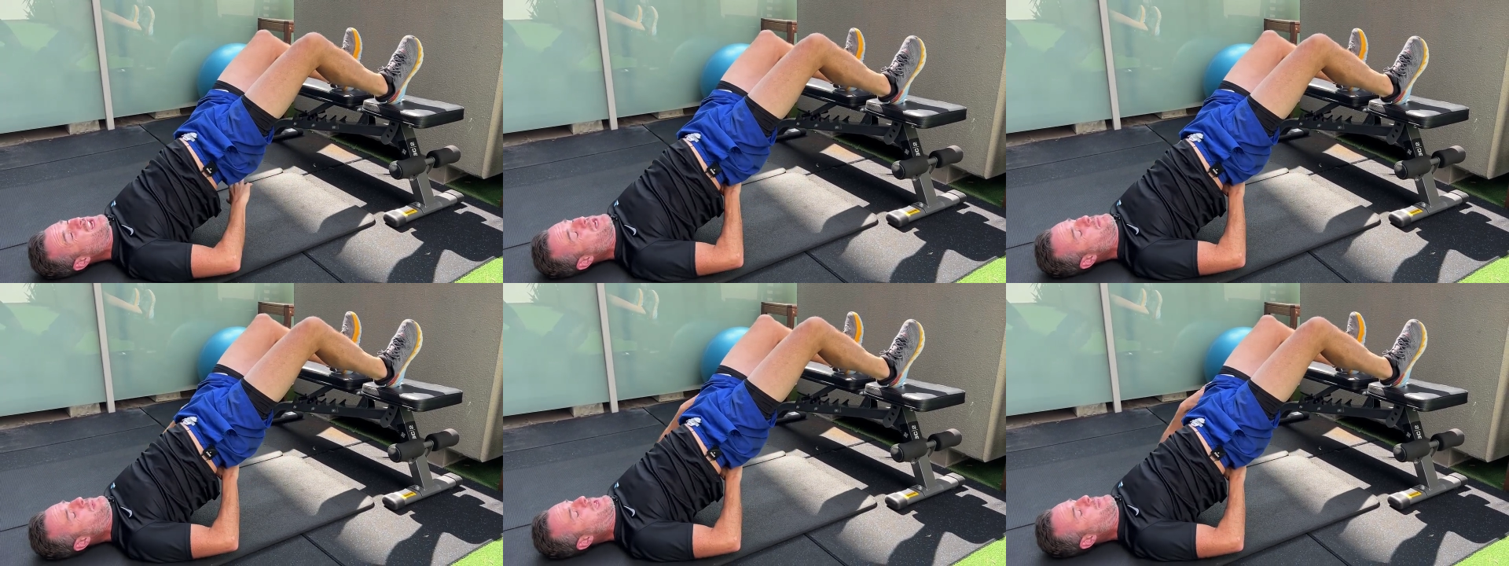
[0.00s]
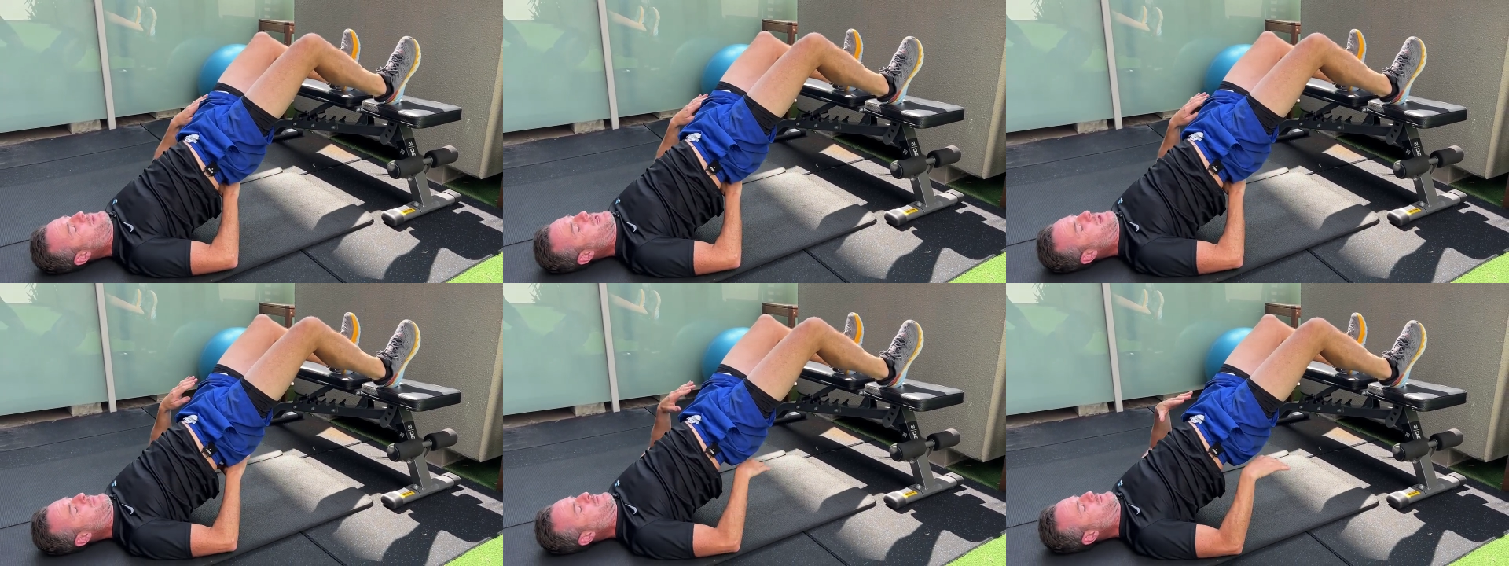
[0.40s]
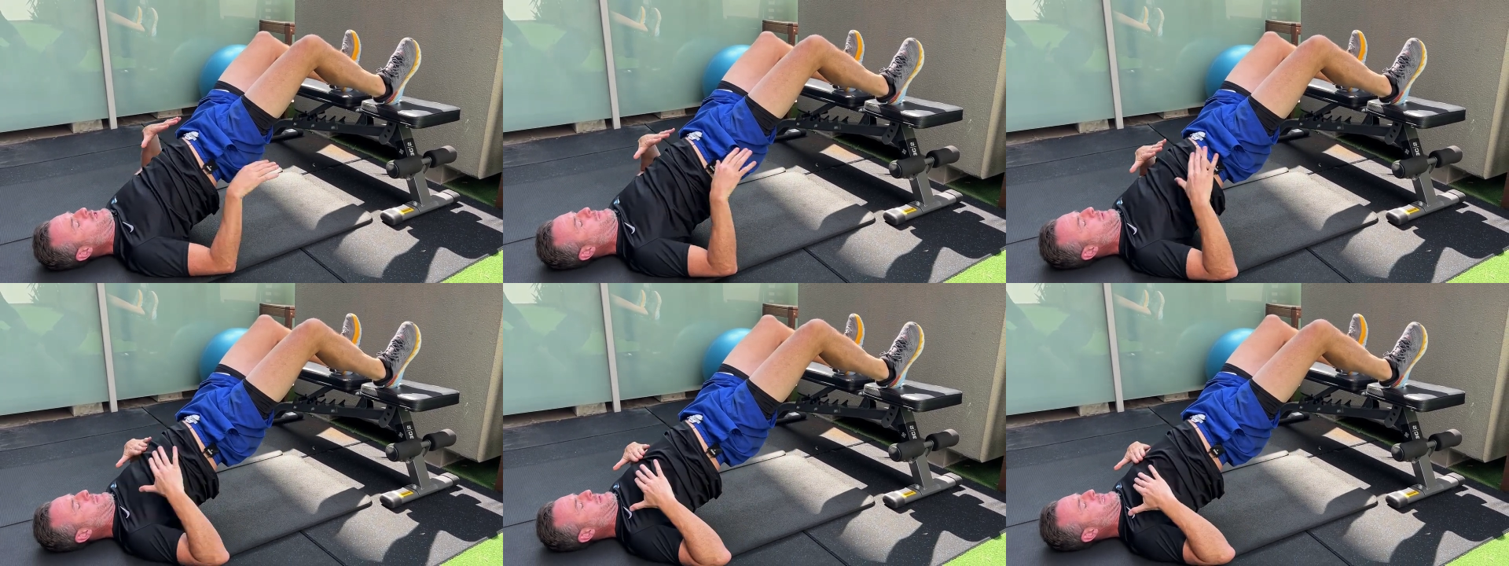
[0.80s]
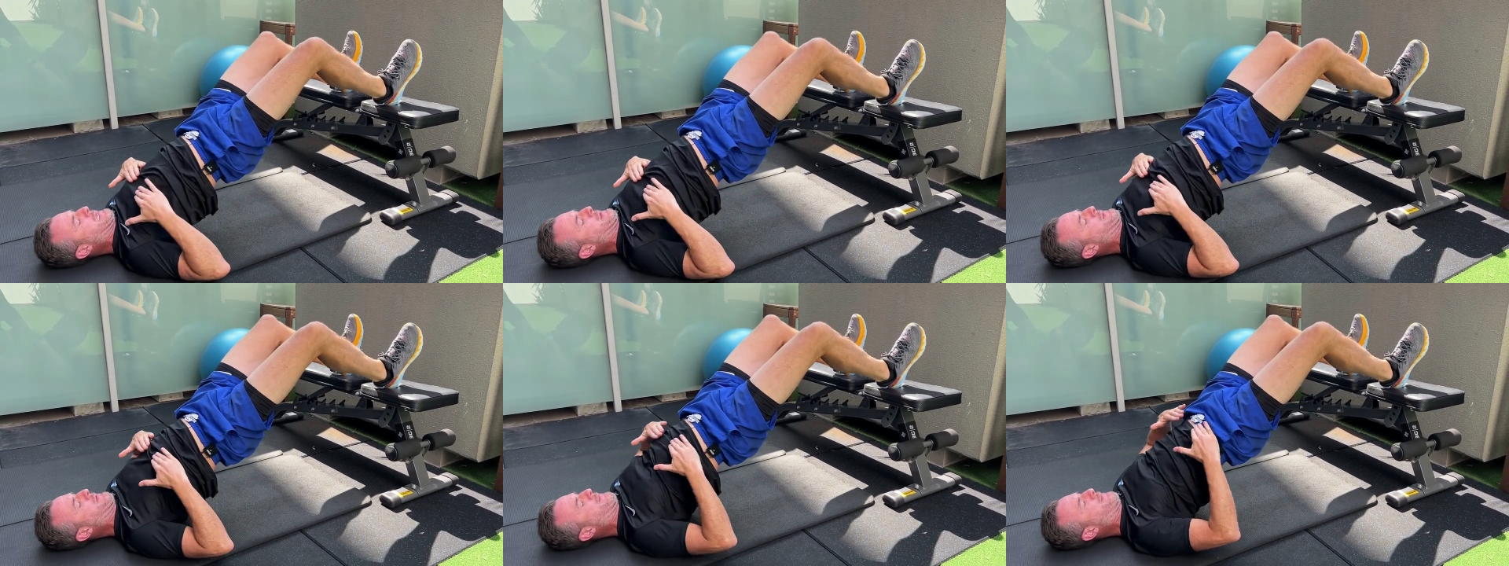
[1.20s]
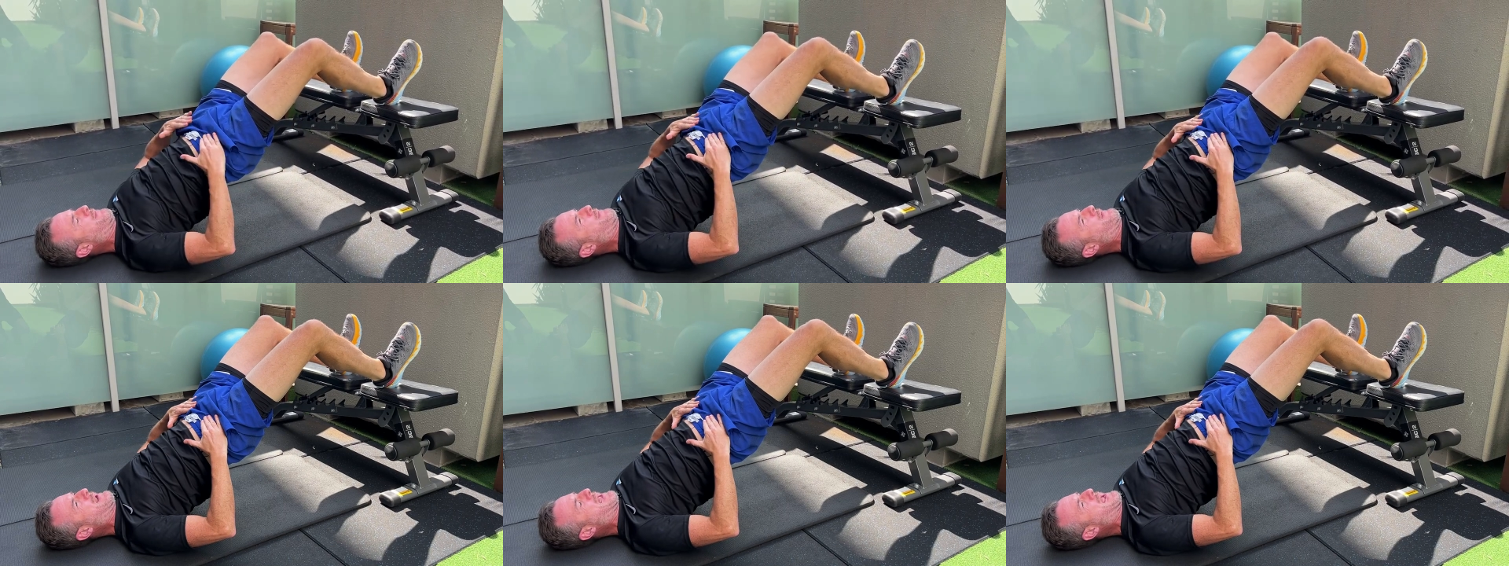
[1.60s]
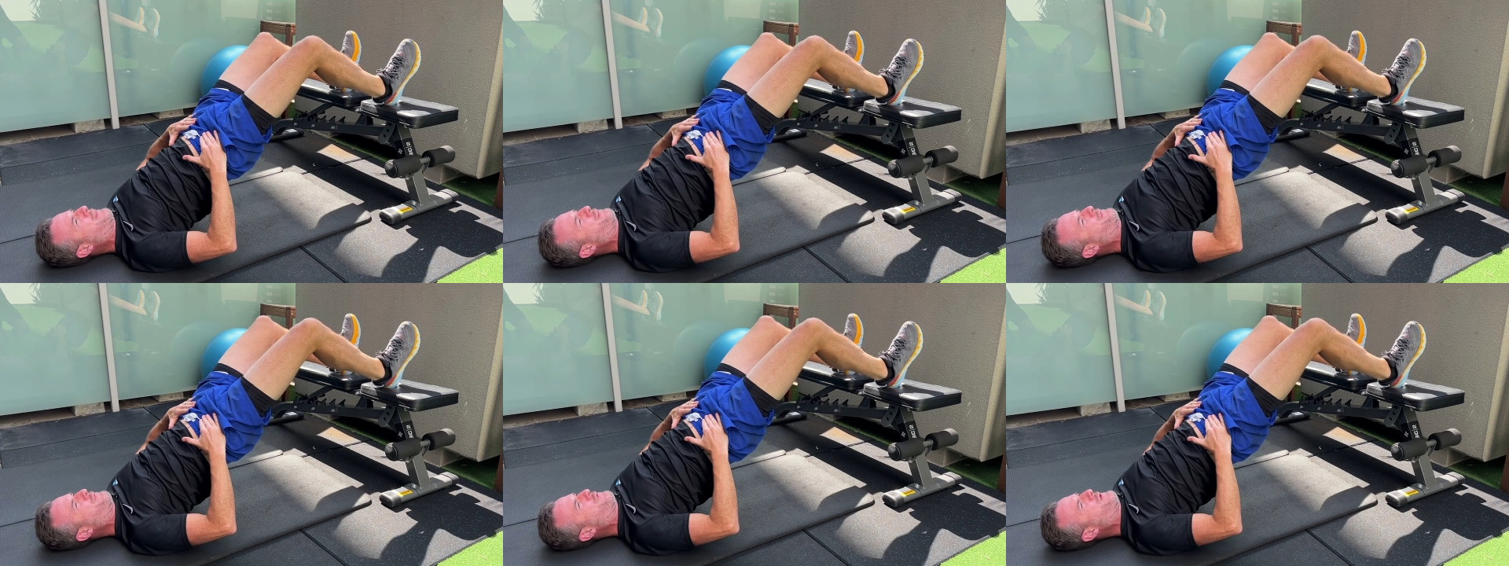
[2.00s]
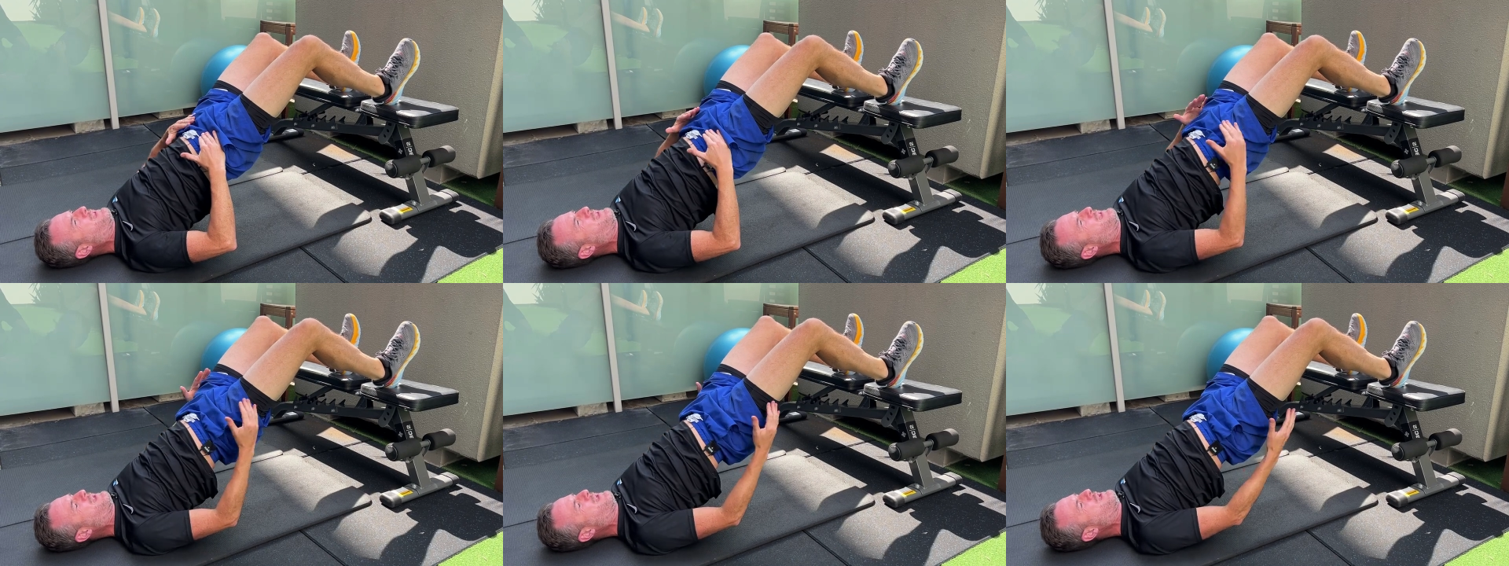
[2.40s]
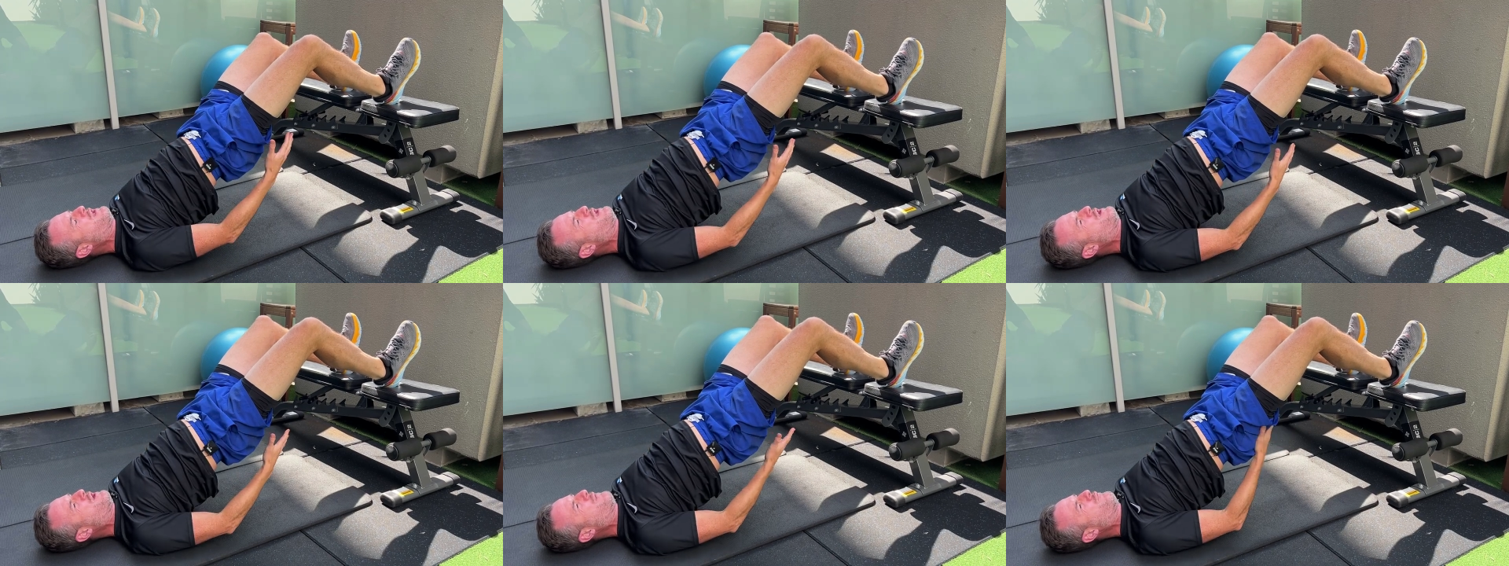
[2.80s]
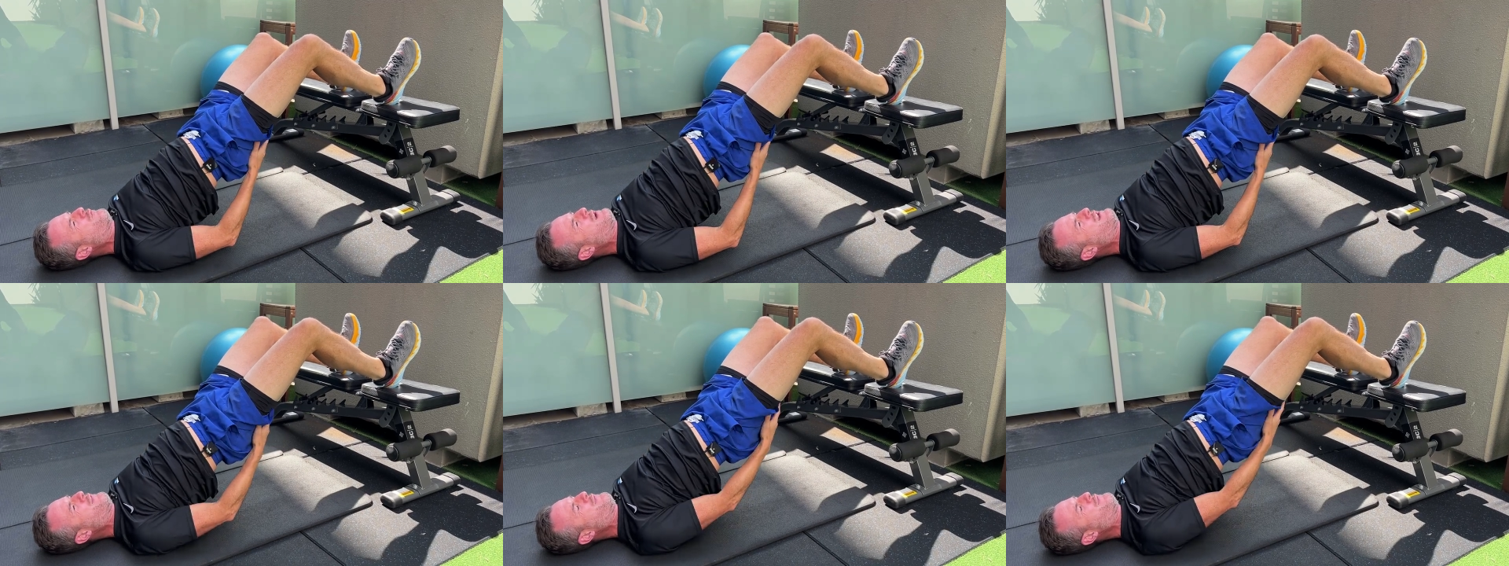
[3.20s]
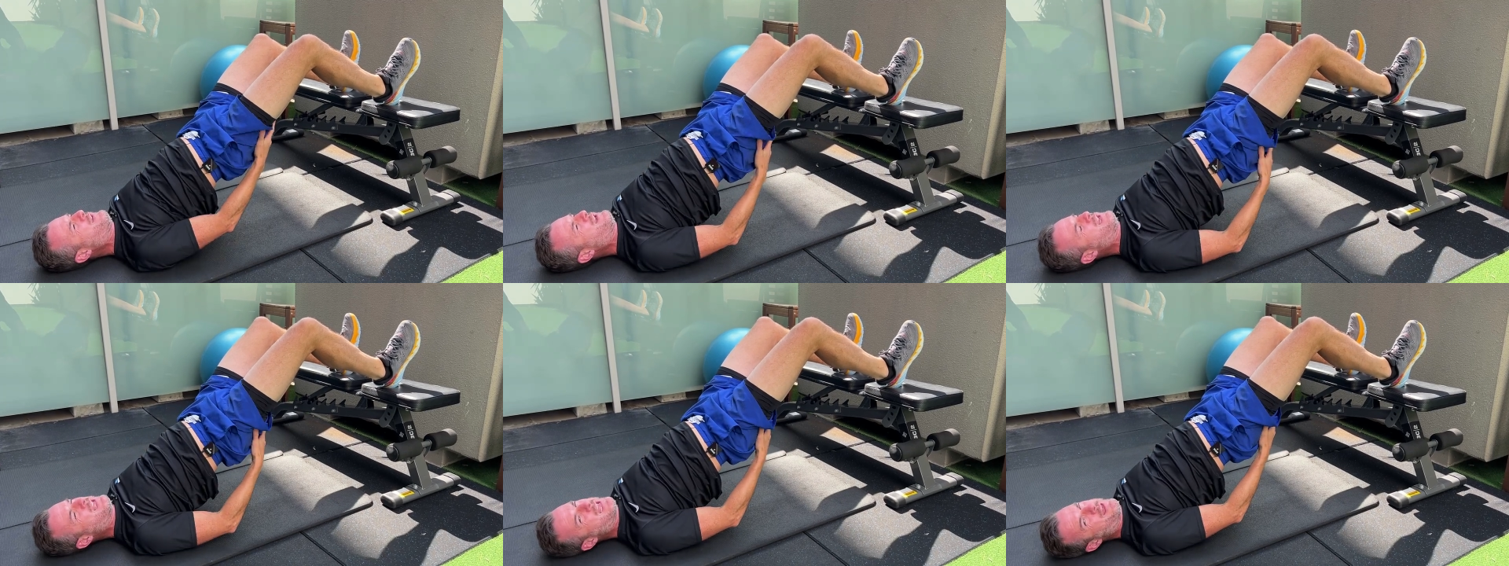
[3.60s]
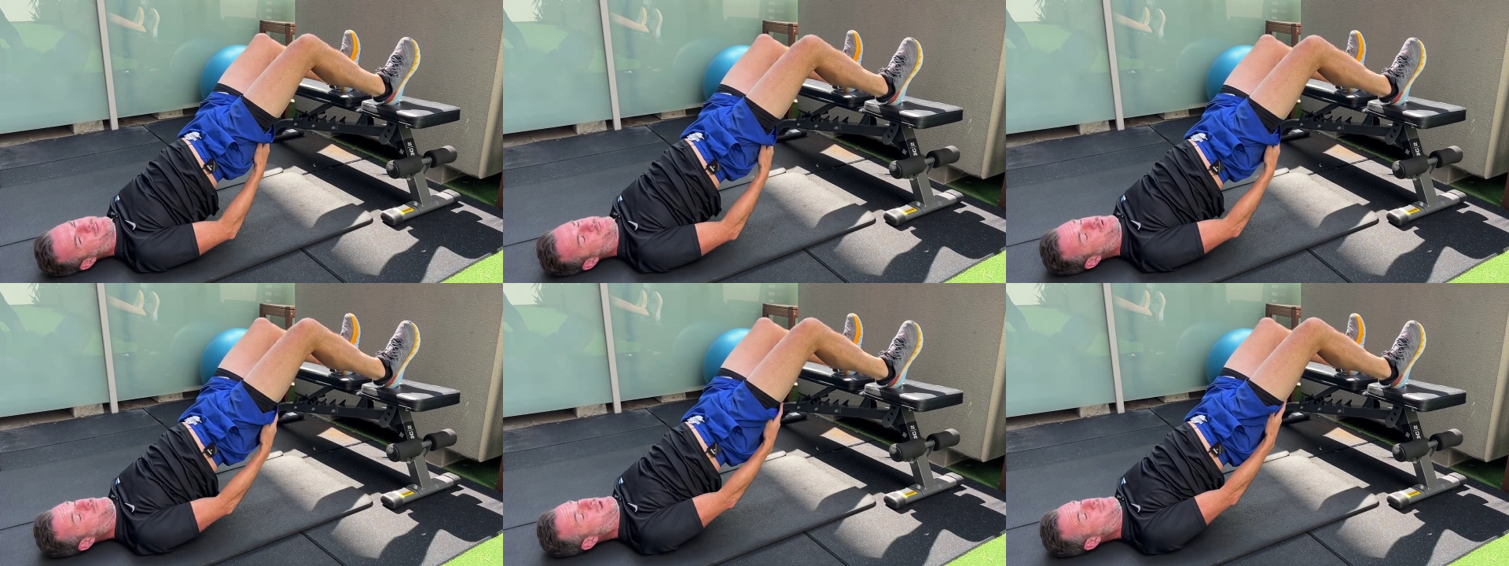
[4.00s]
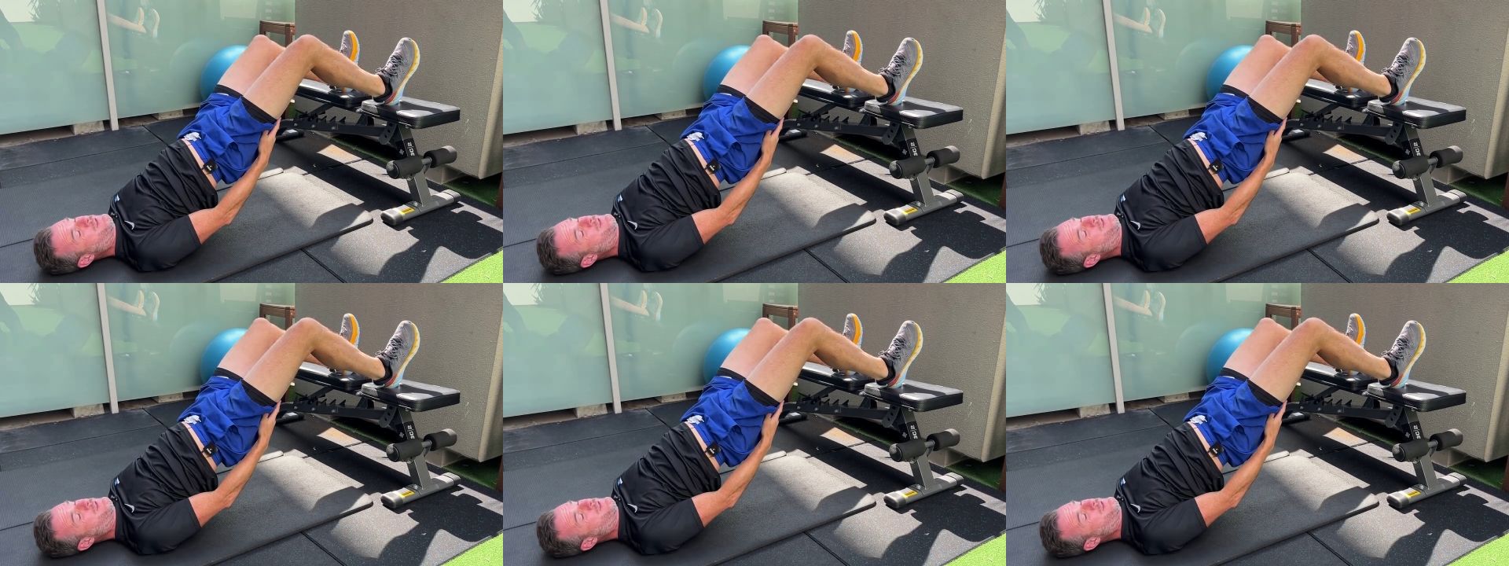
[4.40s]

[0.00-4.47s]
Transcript: (no speaker visible)